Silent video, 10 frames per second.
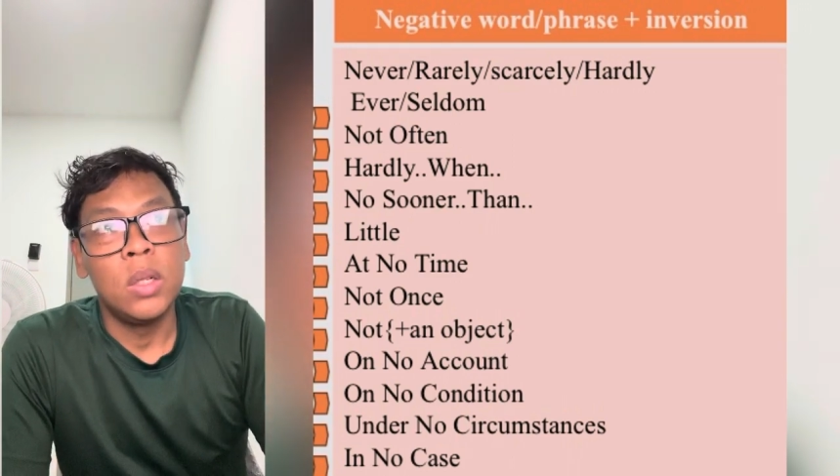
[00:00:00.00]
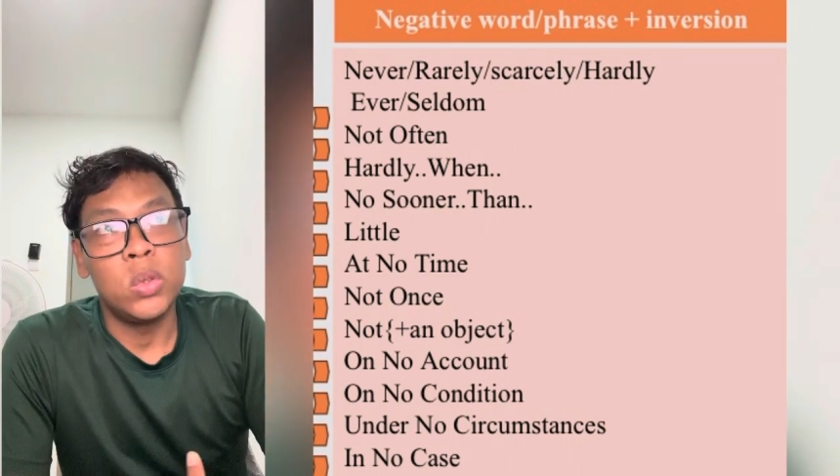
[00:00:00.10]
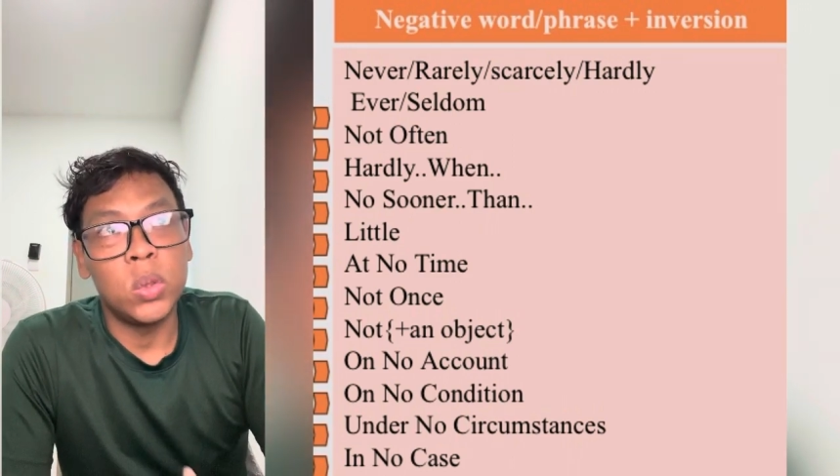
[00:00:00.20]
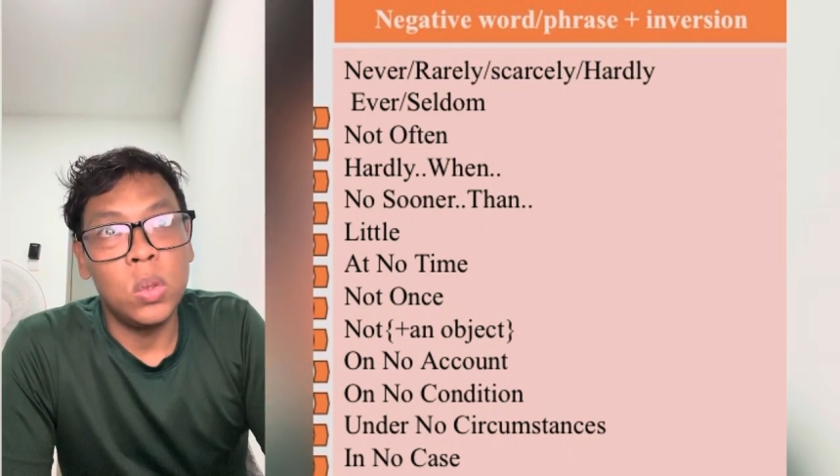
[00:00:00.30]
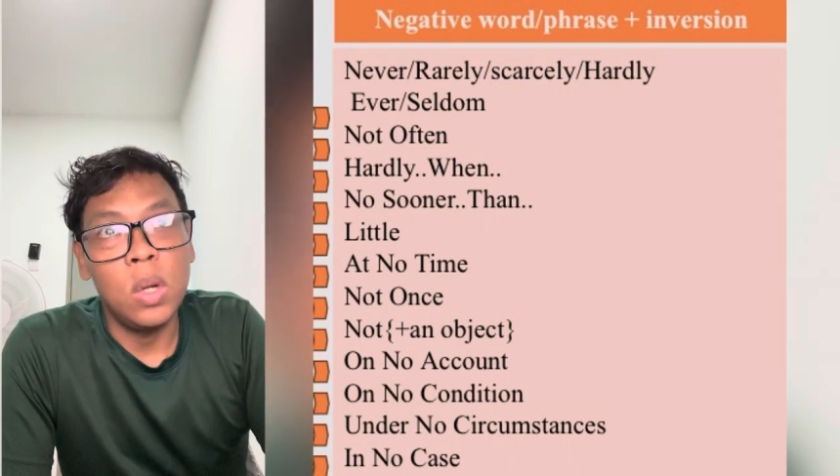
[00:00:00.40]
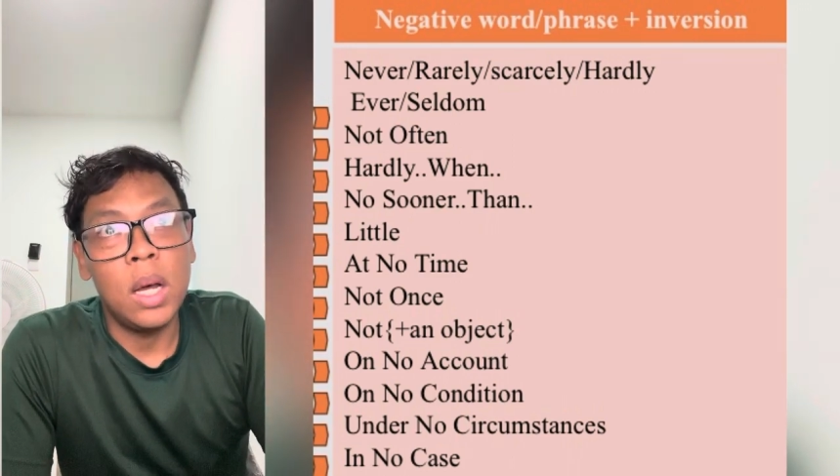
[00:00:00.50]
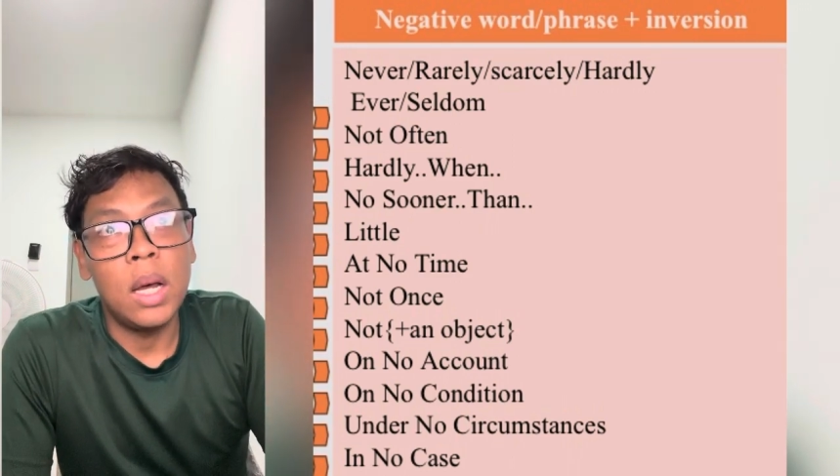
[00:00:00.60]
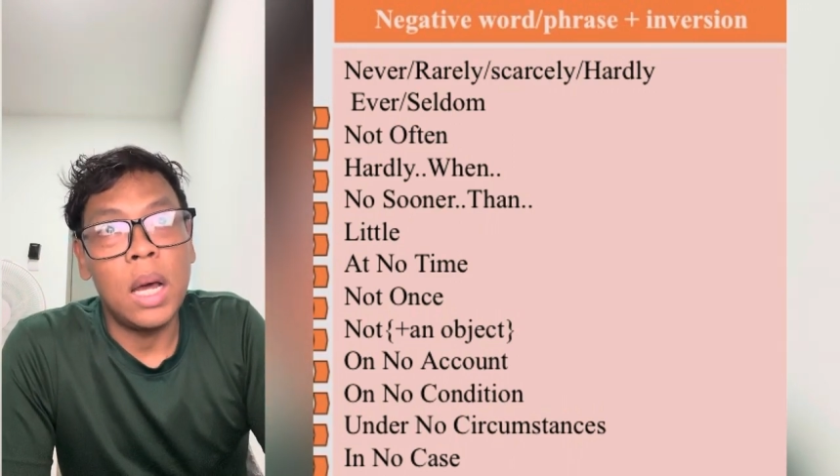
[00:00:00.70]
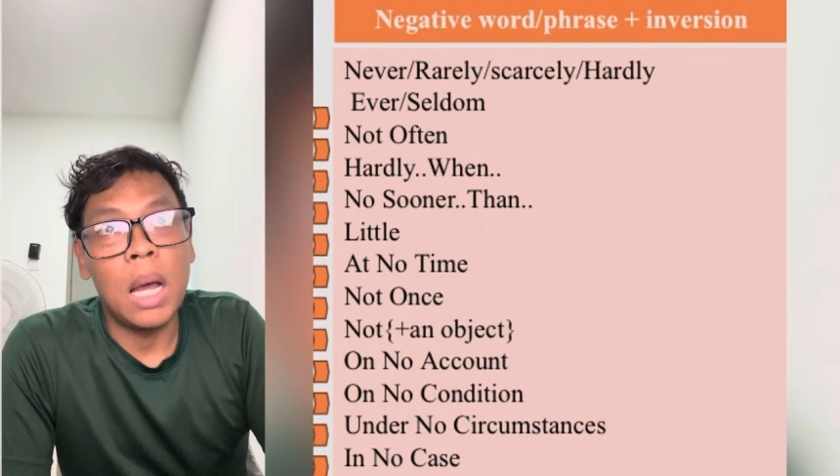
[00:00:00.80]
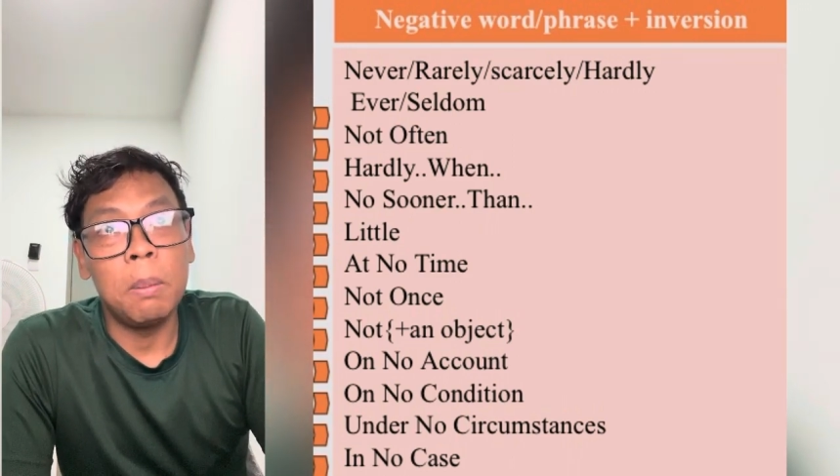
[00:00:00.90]
So
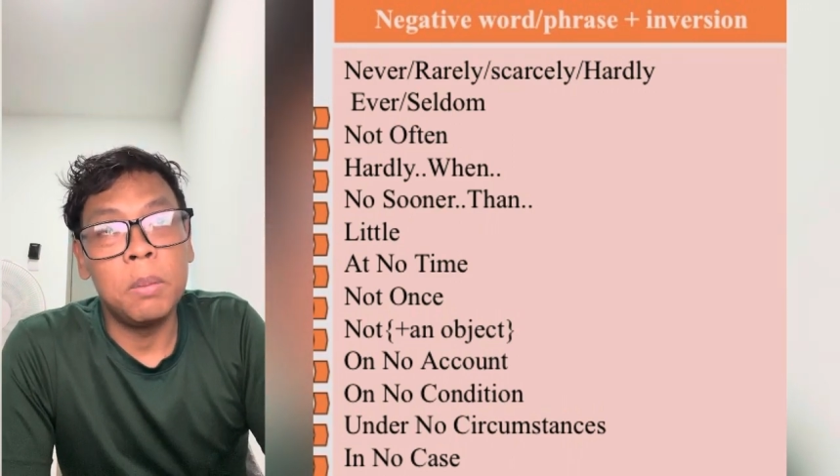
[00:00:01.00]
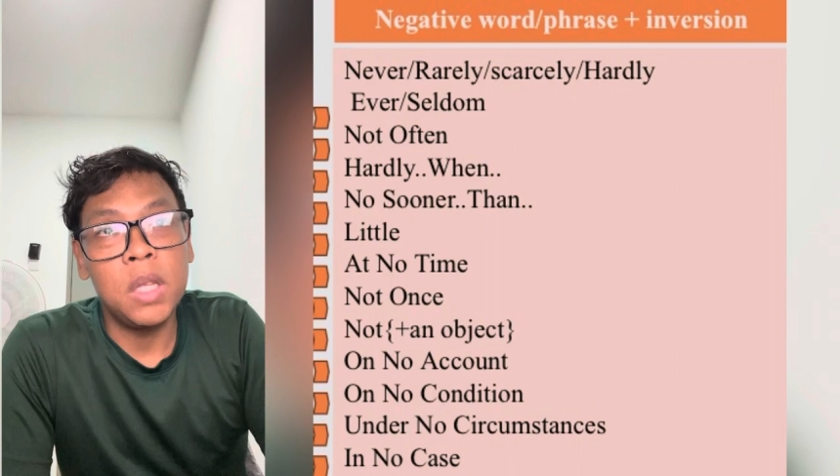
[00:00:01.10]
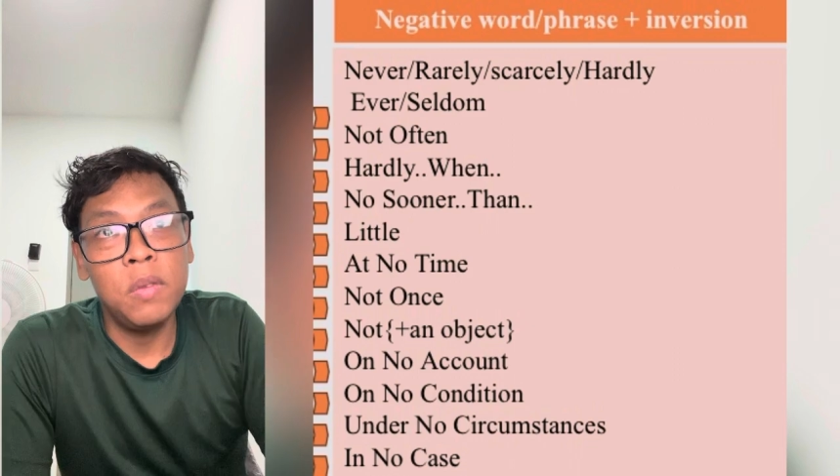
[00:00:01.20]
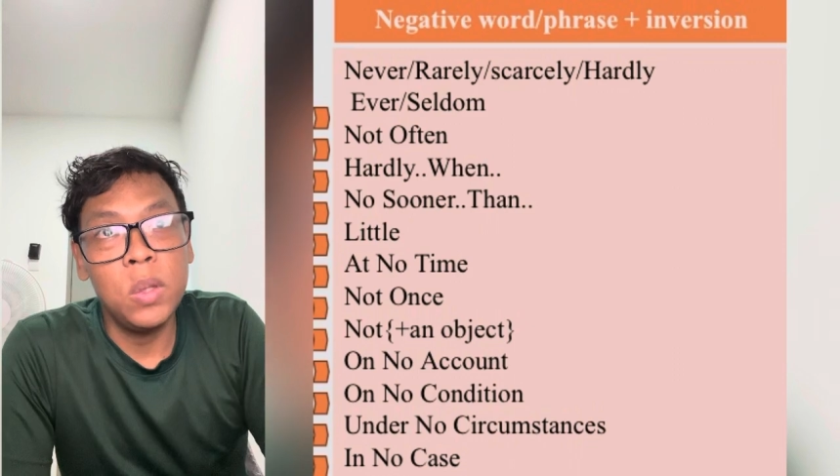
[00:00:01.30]
uh, I'm giving